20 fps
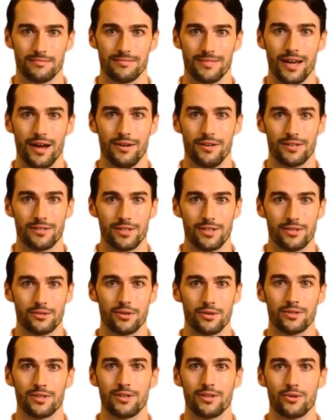Now let us
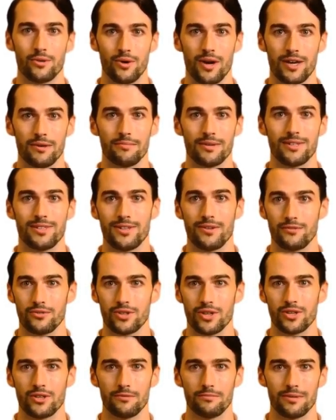know the requirements of
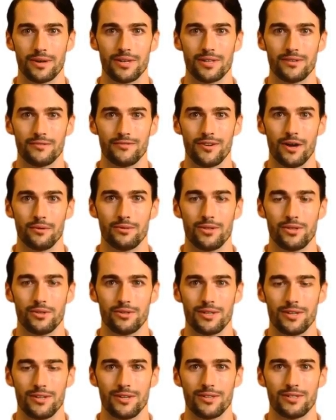GMP in
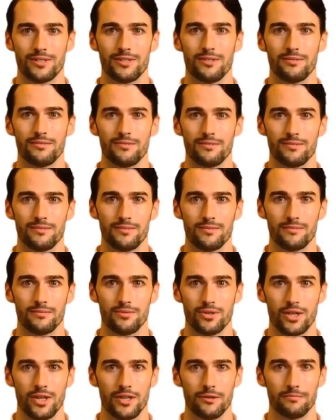pharmaceuticals.
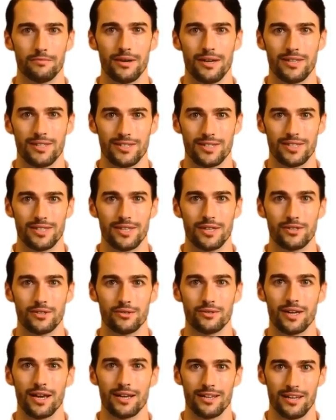GMP is a set
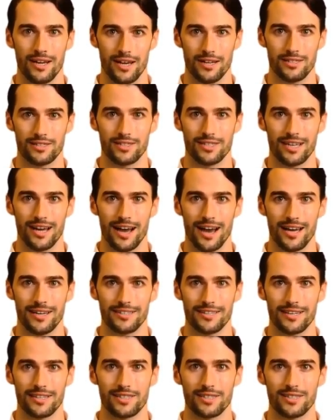of guidelines, and
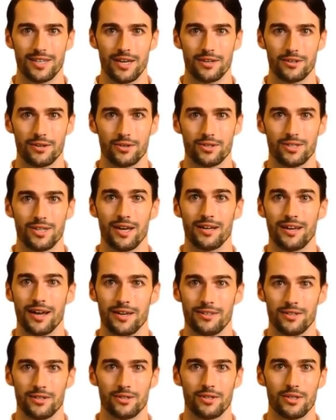these standards are
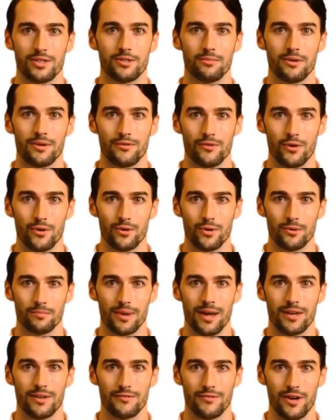mandatory to be followed
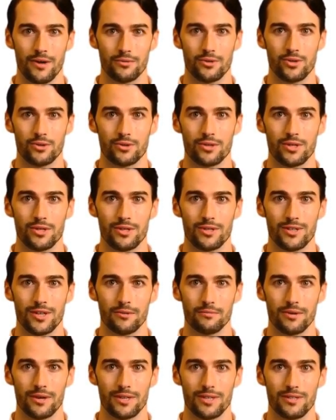by a pharmaceutical
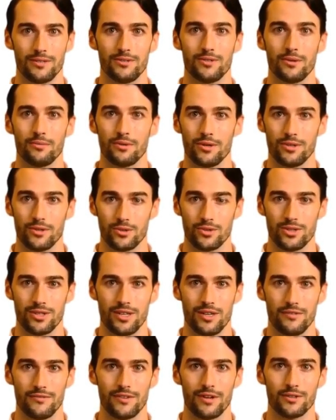company to produce
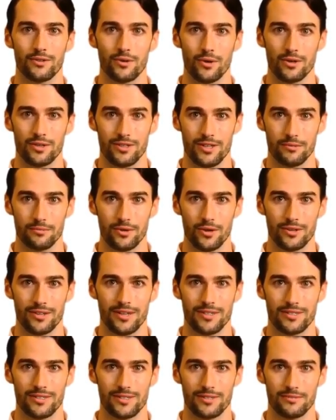safe and quality
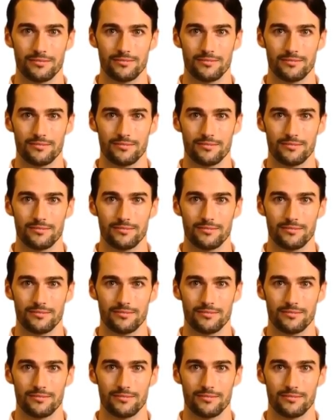products.